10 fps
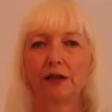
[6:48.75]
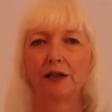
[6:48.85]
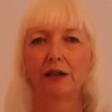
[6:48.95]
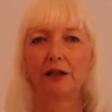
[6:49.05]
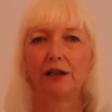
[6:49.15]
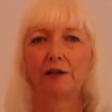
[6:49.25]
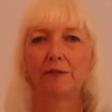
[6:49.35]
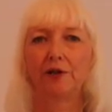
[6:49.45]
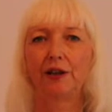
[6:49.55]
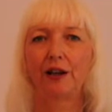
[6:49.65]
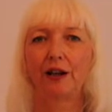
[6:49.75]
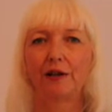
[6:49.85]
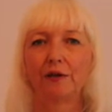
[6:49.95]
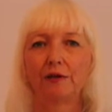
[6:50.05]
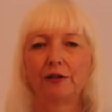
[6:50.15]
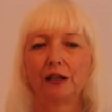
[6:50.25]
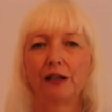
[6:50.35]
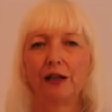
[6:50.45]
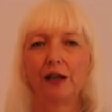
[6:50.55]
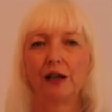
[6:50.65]
and breathing out
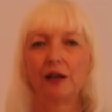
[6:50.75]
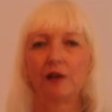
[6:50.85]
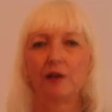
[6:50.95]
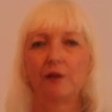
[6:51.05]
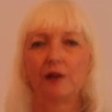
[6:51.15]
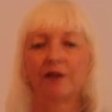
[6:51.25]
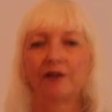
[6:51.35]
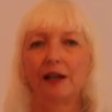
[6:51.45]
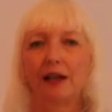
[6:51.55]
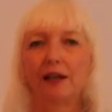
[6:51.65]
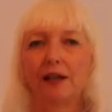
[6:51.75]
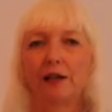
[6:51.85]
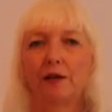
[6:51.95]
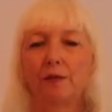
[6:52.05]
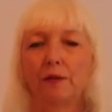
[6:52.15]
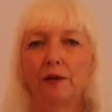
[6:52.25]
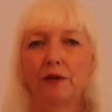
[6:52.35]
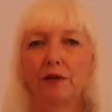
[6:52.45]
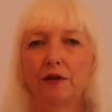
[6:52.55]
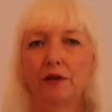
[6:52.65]
through the slightly open
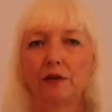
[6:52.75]
mouth.